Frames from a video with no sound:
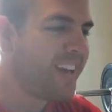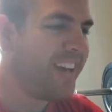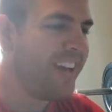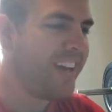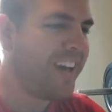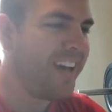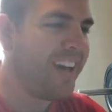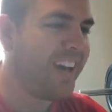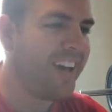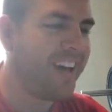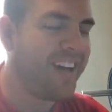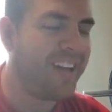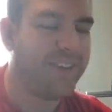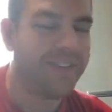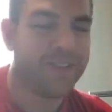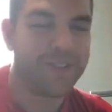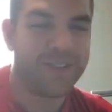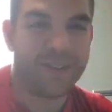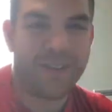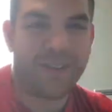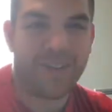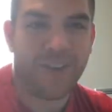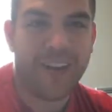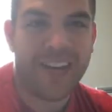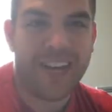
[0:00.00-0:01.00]
It was
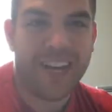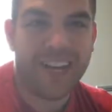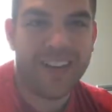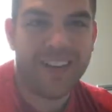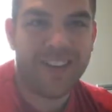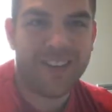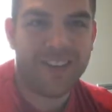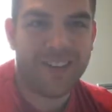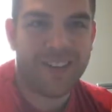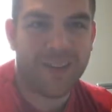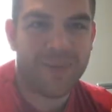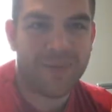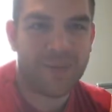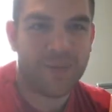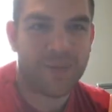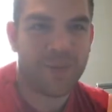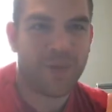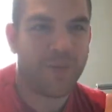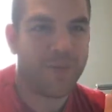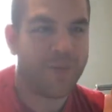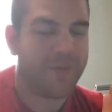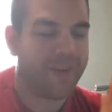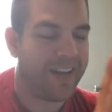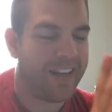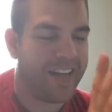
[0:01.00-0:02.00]
great, I'm
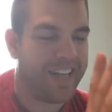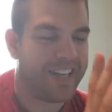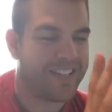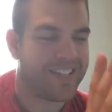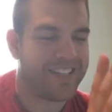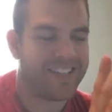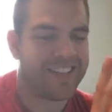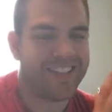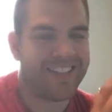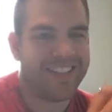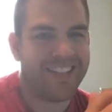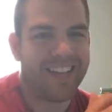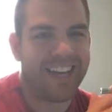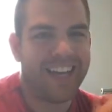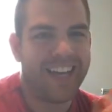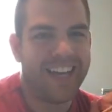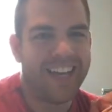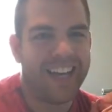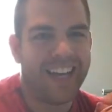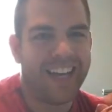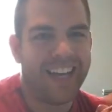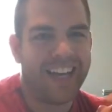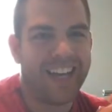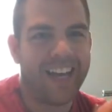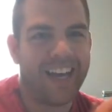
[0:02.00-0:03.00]
sure, but
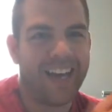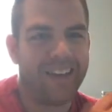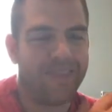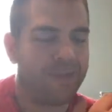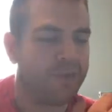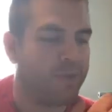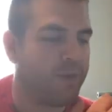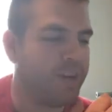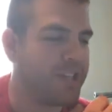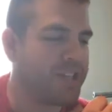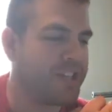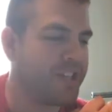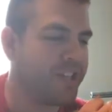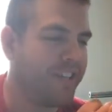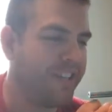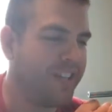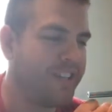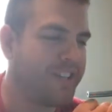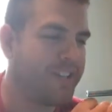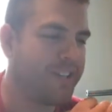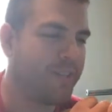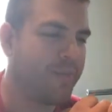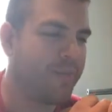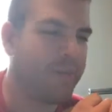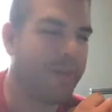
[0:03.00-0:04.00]
I kind of questioned it,
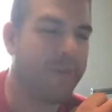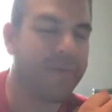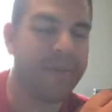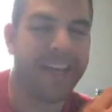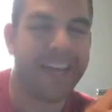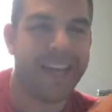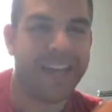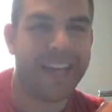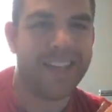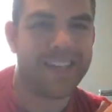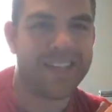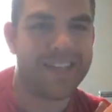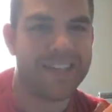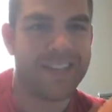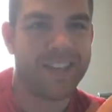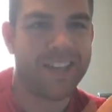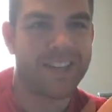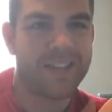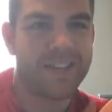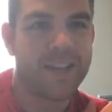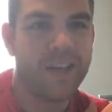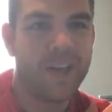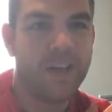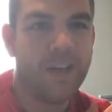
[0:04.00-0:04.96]
so maybe 86.